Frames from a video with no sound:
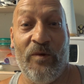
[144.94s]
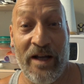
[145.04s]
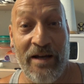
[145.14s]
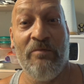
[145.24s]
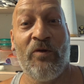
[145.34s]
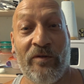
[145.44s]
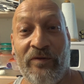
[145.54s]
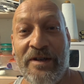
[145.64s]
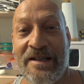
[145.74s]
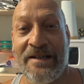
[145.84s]
when I get more
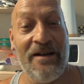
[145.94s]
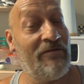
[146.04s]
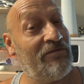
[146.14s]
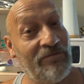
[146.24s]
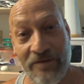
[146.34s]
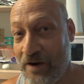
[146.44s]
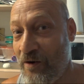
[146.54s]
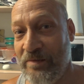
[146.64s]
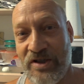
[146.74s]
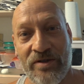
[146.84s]
free stuff,
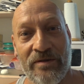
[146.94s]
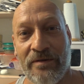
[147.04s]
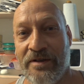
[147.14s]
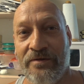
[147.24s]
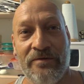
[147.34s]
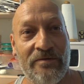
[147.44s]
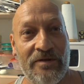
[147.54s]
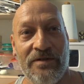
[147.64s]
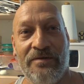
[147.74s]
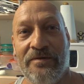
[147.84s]
I'll be sure to,
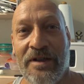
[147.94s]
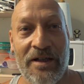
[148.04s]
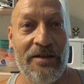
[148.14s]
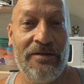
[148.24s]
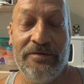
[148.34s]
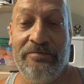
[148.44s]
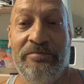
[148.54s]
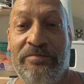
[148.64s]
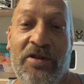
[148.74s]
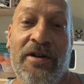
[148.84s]
to uh,
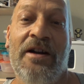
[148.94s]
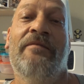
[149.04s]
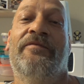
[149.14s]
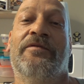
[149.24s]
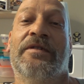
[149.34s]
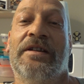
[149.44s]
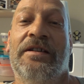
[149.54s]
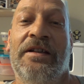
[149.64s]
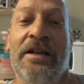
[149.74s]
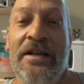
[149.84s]
put it up for you.
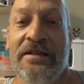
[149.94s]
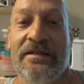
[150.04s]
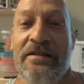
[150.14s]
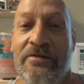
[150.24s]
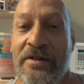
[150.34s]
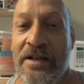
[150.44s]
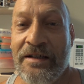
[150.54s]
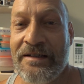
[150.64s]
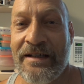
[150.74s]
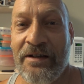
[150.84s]
So
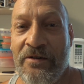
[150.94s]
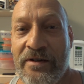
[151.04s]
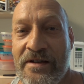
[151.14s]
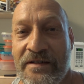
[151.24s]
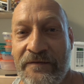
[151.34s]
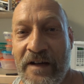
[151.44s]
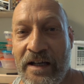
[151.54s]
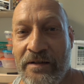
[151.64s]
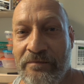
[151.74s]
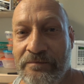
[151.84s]
let's get on to this
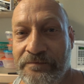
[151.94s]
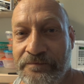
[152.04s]
fan.